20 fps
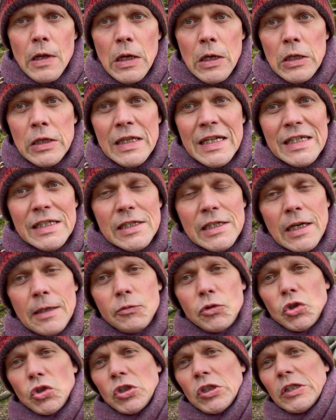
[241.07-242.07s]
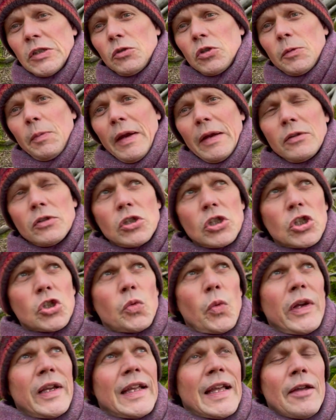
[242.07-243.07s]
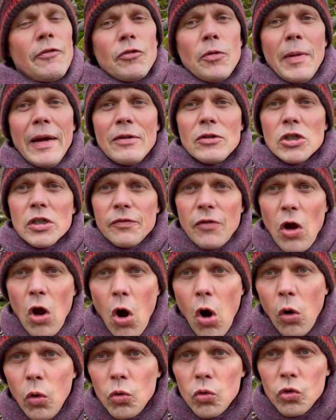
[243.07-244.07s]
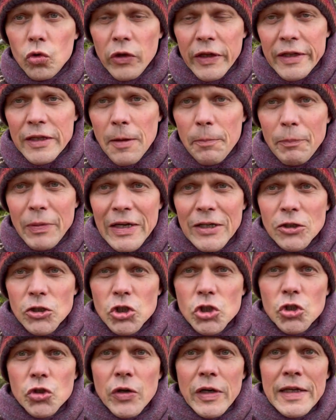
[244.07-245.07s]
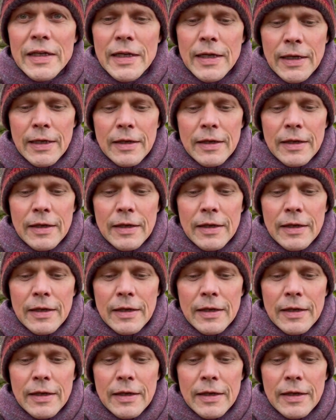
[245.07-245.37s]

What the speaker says: This time, just as he was about to swing it, from out of a hole in the beech tree